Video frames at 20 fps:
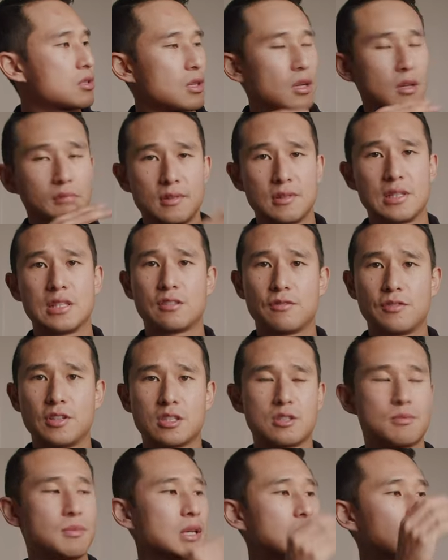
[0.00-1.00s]
so this
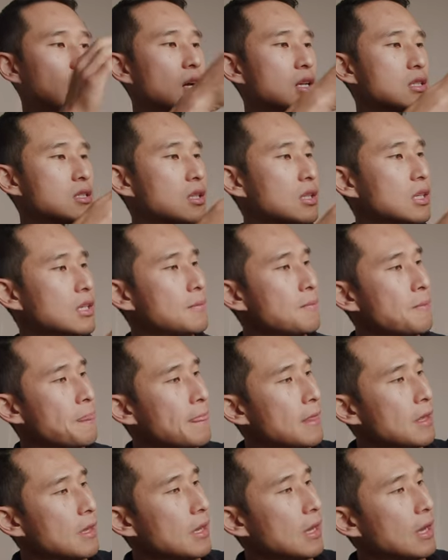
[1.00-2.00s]
fits me nicely.
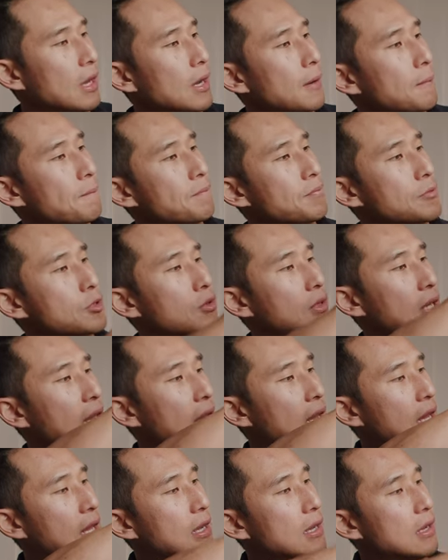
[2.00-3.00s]
Um, you
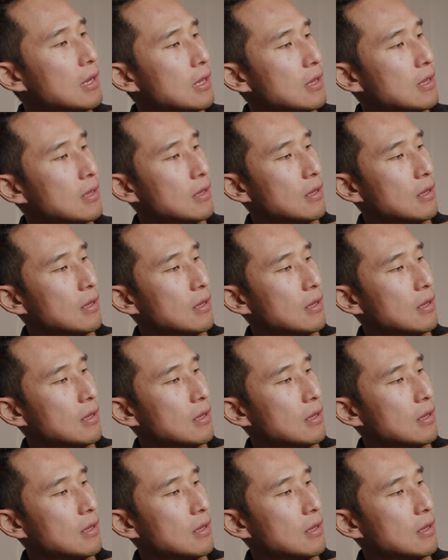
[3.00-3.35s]
can